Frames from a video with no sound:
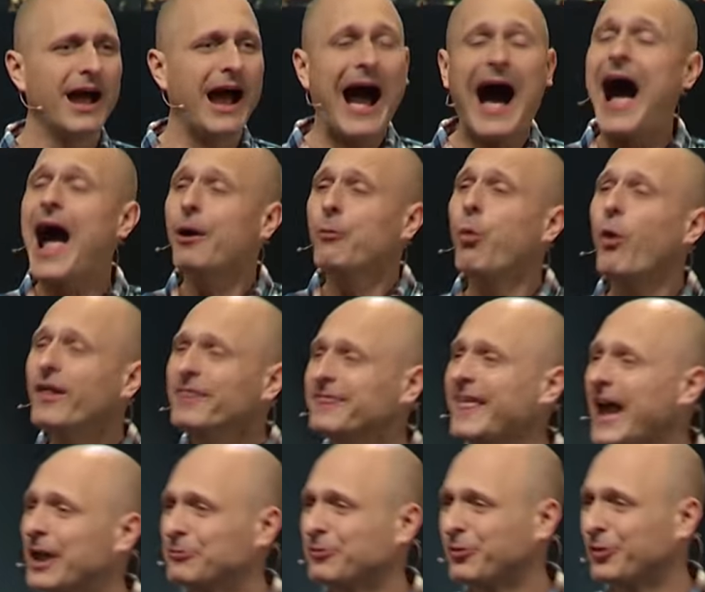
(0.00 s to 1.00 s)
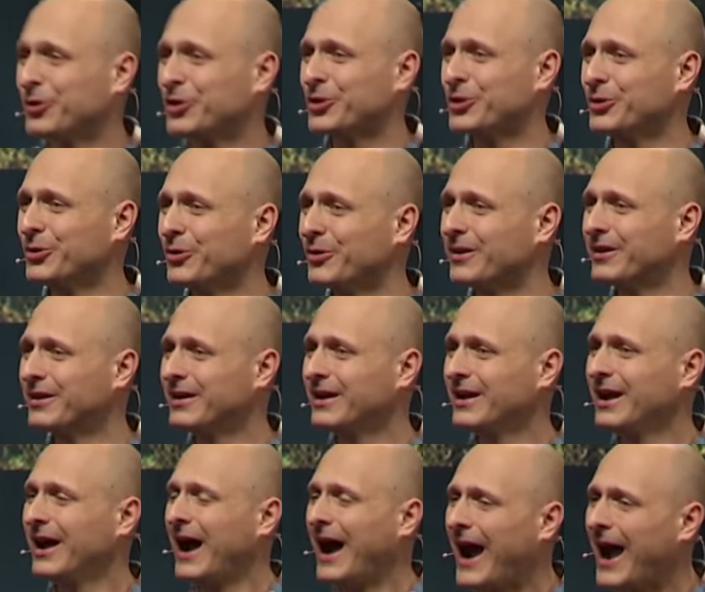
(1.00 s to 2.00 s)
I want that for you.
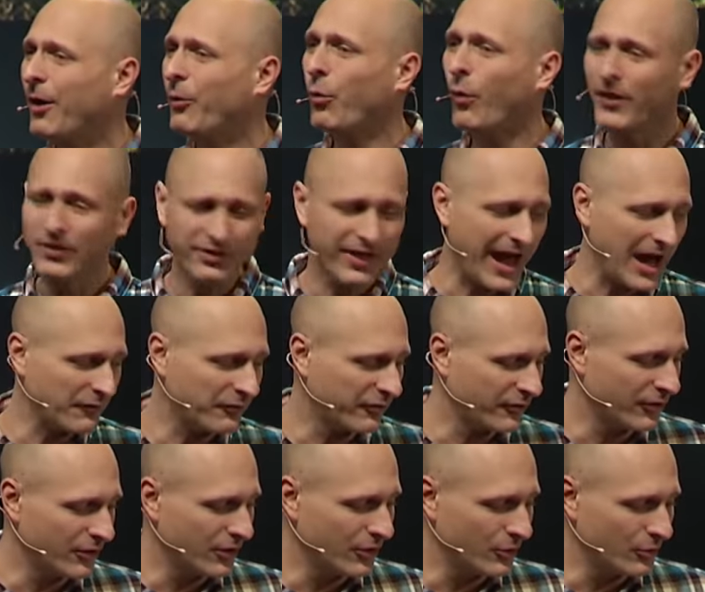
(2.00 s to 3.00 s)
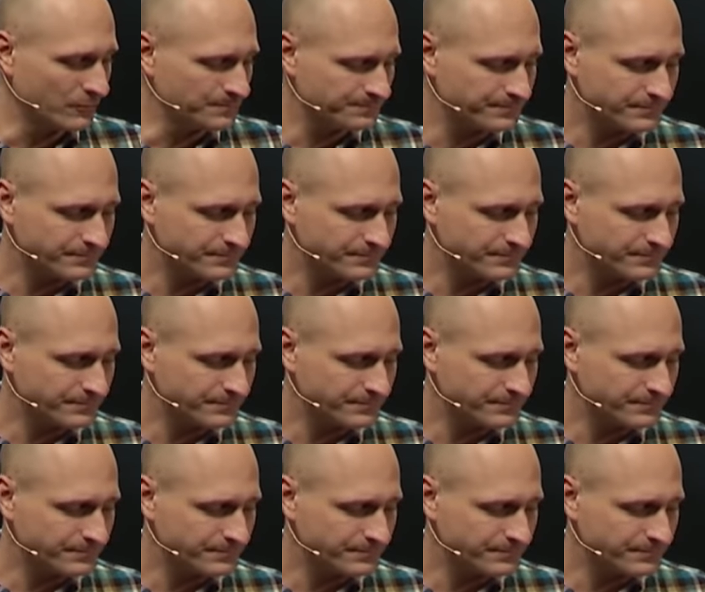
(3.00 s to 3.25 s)
I want that for you.